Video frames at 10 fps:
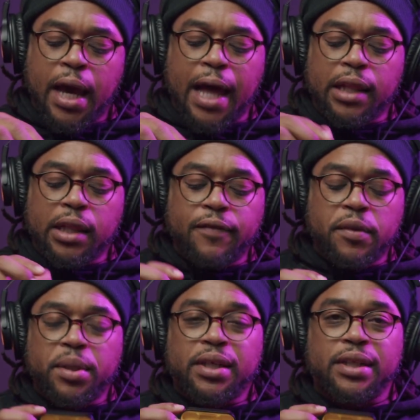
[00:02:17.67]
I love it
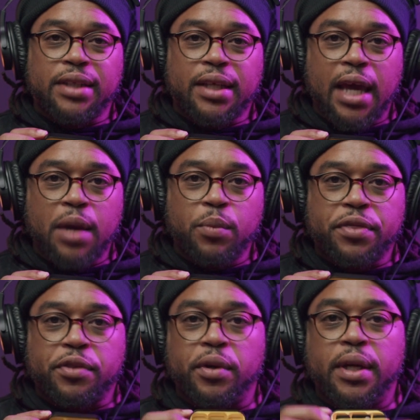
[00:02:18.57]
because it came with
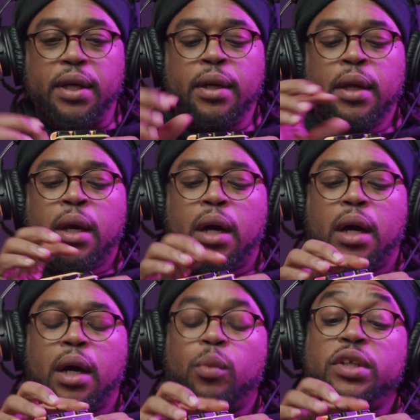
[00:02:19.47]
three,
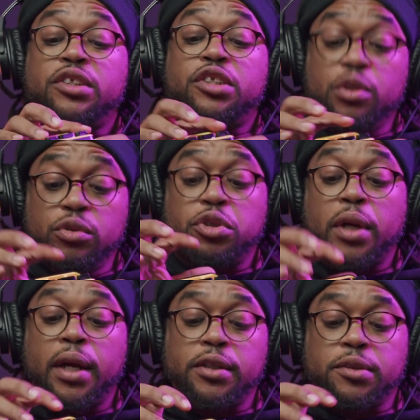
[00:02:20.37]
with two
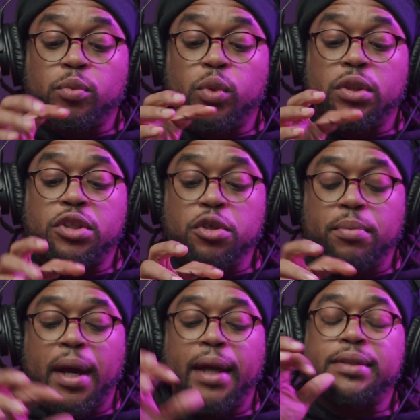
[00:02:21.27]

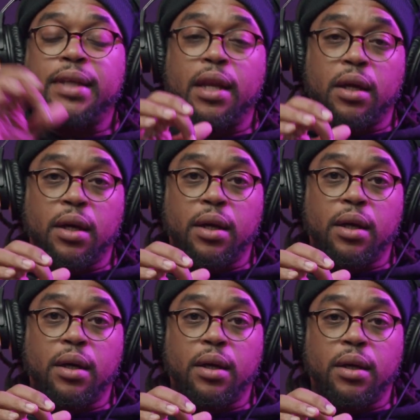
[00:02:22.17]
mics and
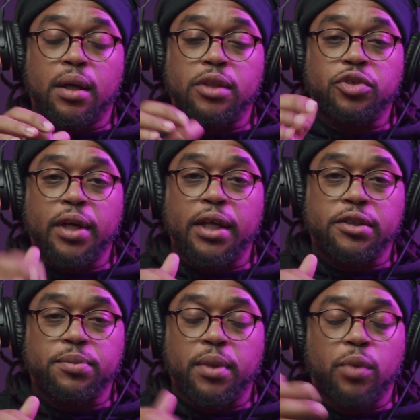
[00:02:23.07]
a
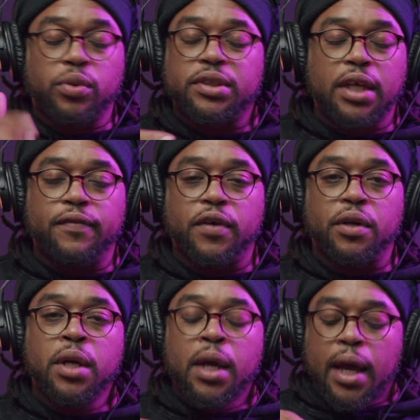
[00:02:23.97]
receiver,
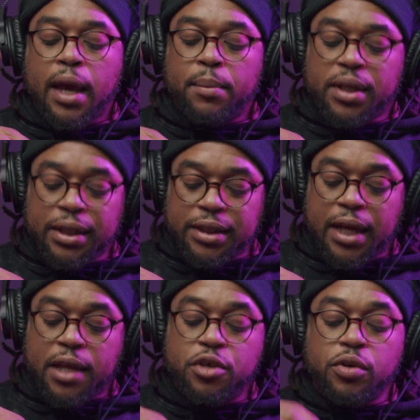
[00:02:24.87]
and because of
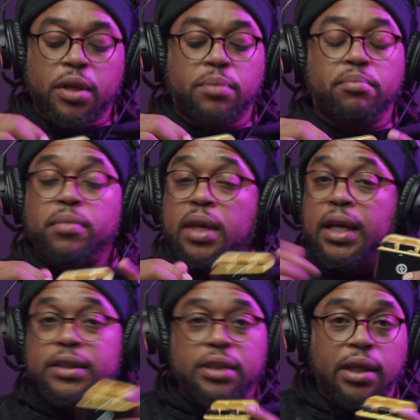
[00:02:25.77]
that, you can
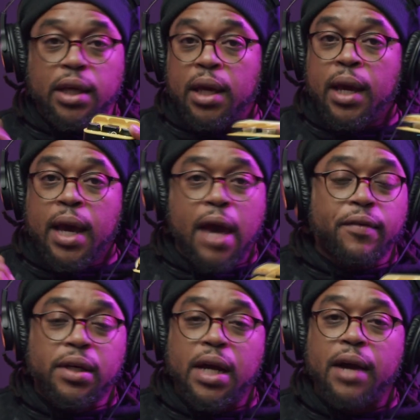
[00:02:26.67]
easily have
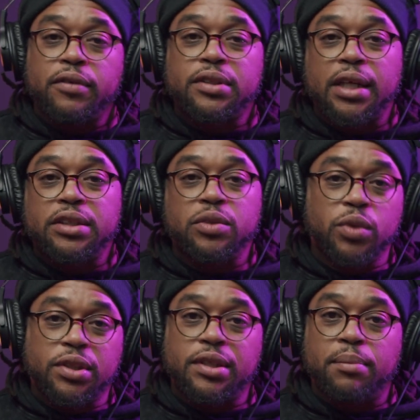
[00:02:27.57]
a conversation
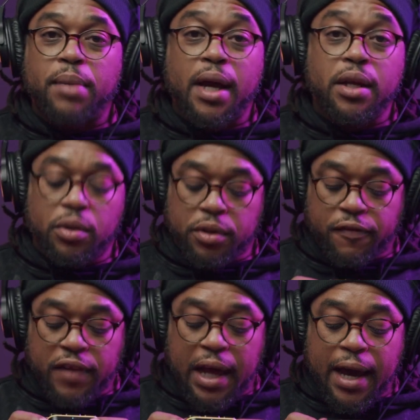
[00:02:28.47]
with somebody on the
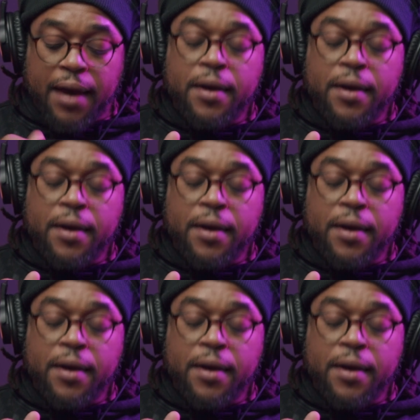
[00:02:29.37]
fly.